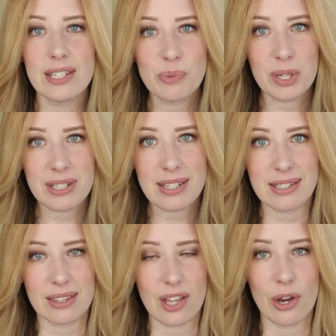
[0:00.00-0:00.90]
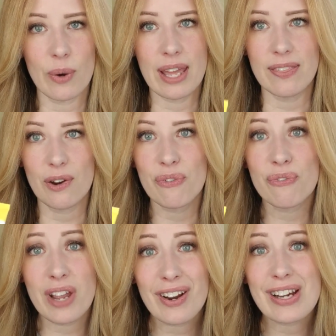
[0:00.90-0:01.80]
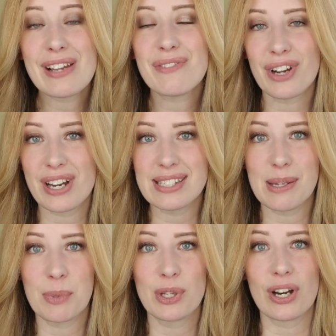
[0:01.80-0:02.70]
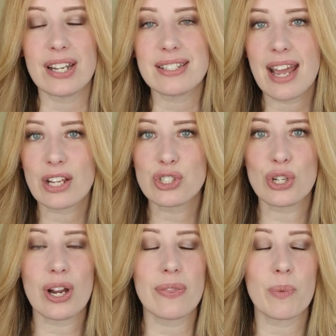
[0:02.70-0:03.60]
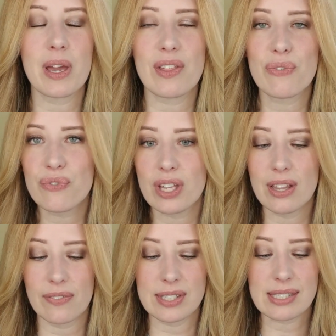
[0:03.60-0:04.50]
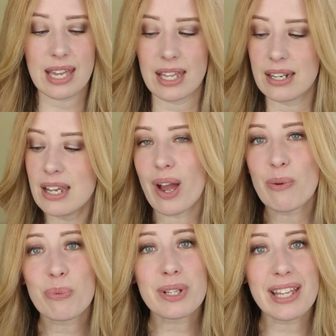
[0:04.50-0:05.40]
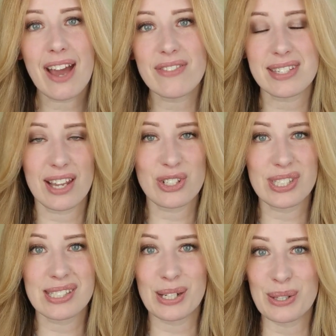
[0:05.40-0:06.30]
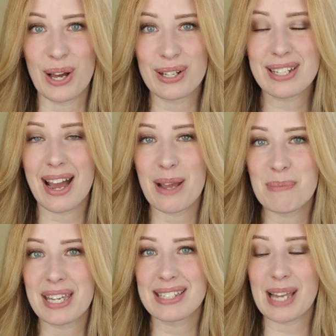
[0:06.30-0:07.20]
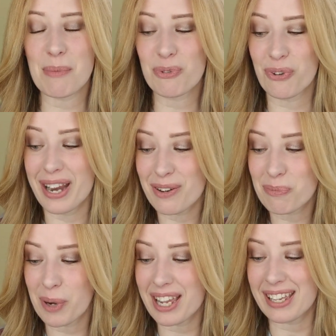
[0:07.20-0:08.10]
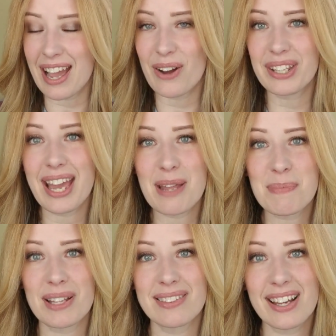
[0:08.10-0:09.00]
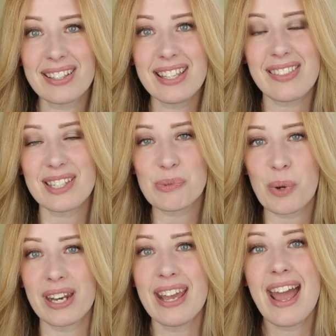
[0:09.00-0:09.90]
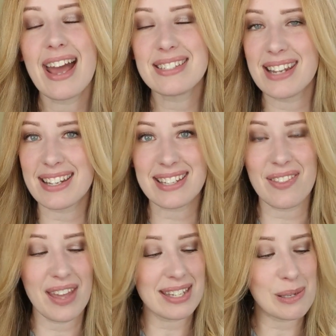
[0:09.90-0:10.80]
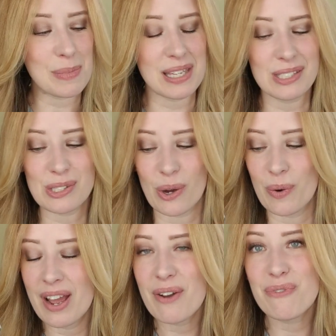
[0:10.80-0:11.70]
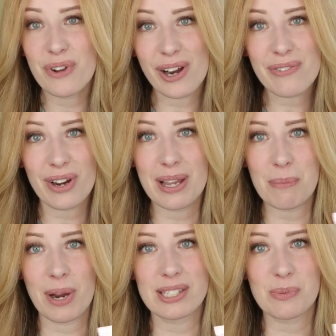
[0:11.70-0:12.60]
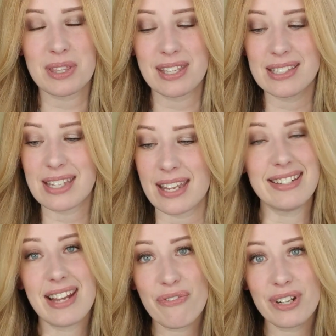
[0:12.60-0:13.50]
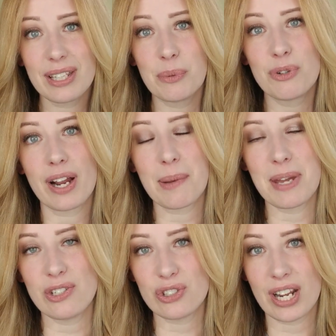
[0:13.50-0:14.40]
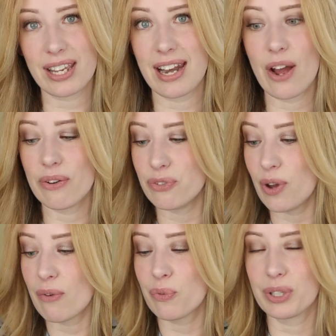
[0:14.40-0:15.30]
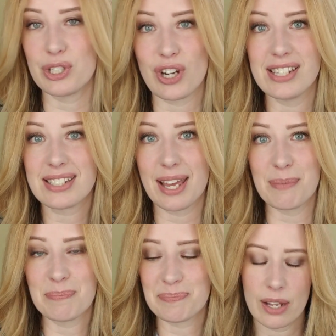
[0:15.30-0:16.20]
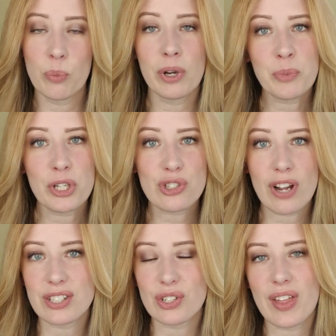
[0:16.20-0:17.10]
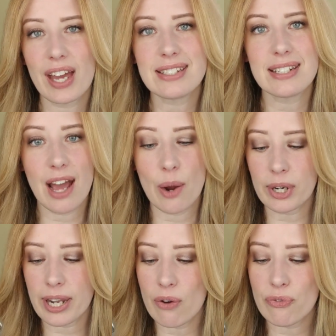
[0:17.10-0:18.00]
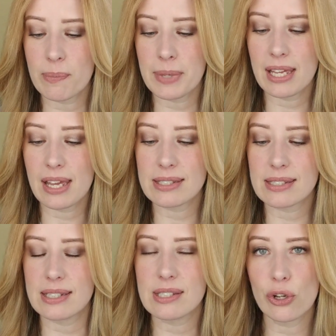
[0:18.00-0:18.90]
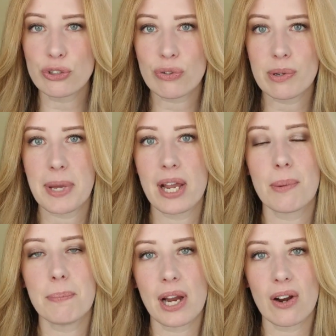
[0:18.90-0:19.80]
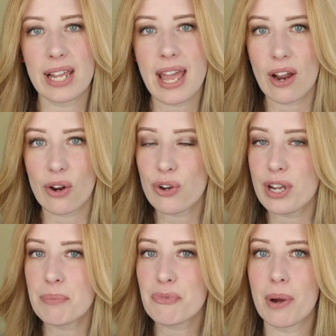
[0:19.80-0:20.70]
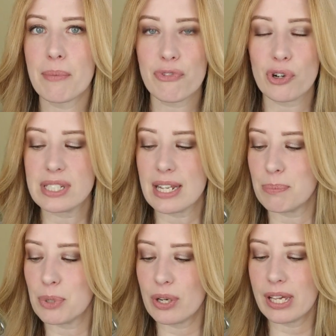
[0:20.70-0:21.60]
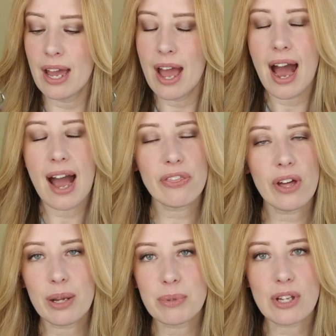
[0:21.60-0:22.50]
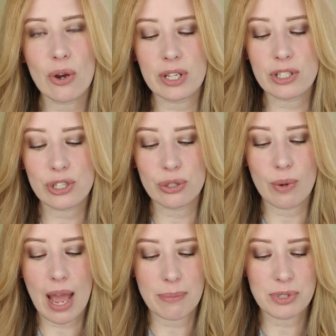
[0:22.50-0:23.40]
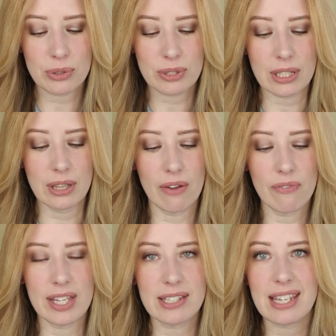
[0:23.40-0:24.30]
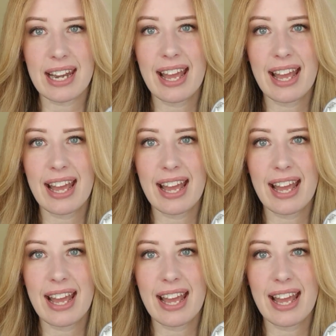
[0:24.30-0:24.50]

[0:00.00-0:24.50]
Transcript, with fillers: This one doesn't though, and they're very, very similar in texture and the way they feel on the skin. So I really haven't touched this in a long time because I'm afraid of breaking out again, but luckily this one has not done that to me. So very, very impressed with this, and definitely would recommend you checking it out if you have really dry skin. And one moisturizer that did not work out for me is this Ultra Repair Berry Air Cream from First Aid Beauty. I thought I was going to absolutely love this.